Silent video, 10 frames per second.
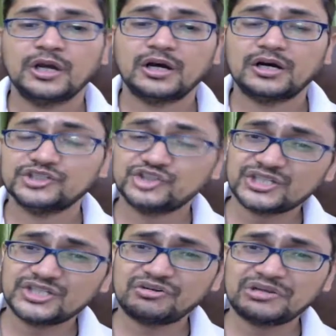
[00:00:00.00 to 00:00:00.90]
uh,
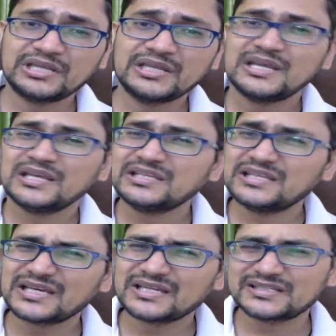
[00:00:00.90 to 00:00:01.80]
g3
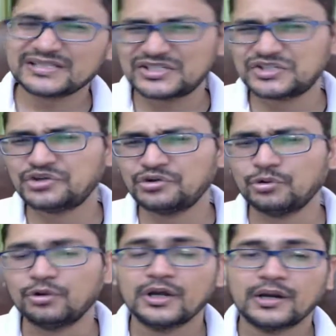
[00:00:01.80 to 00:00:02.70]
yes it's
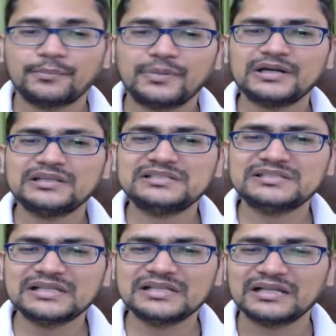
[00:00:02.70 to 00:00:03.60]
true but
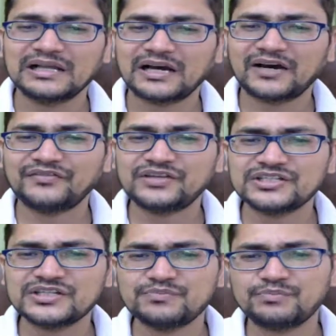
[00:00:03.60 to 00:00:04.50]
still after
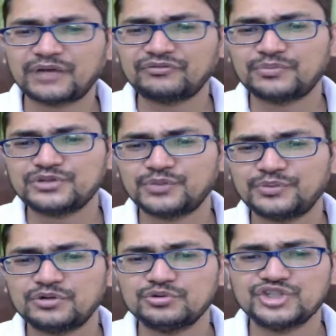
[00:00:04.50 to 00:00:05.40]
G, after bishop
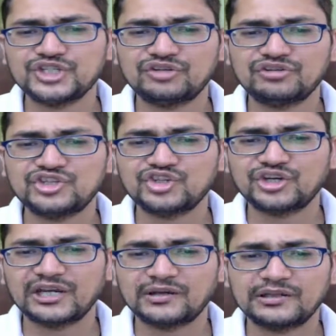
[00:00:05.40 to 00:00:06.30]
into g3
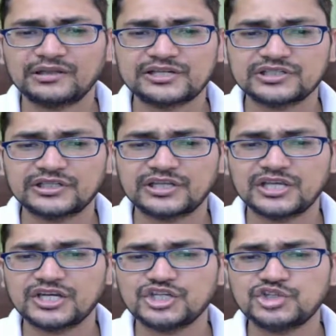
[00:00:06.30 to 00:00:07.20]
check let's say
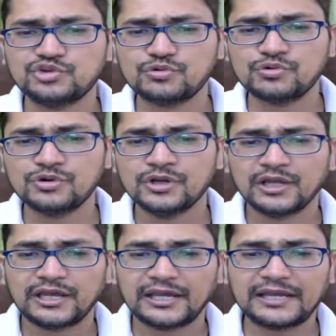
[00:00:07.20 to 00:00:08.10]
king d2
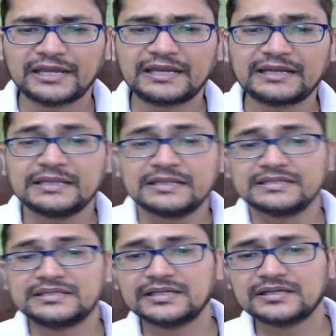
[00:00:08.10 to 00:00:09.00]
and
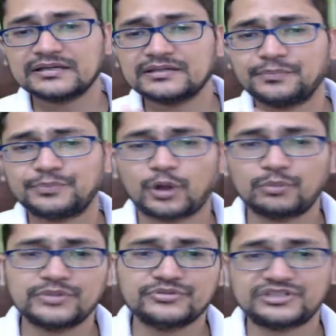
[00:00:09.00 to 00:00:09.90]
here the
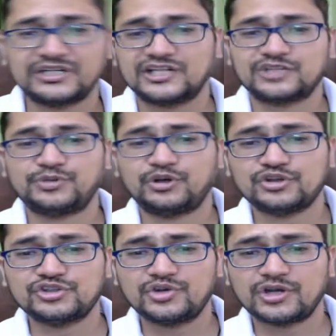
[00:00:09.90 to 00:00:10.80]
problem starts
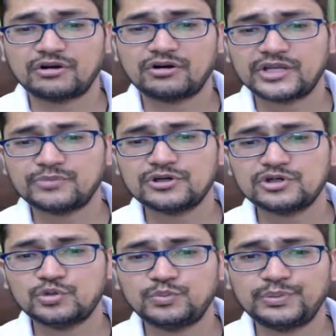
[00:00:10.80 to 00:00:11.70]
because you are not able
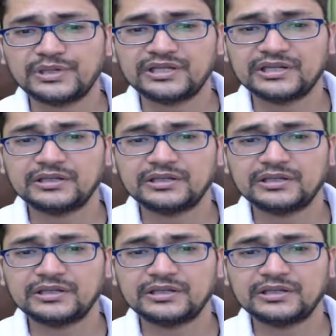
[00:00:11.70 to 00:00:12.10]
to play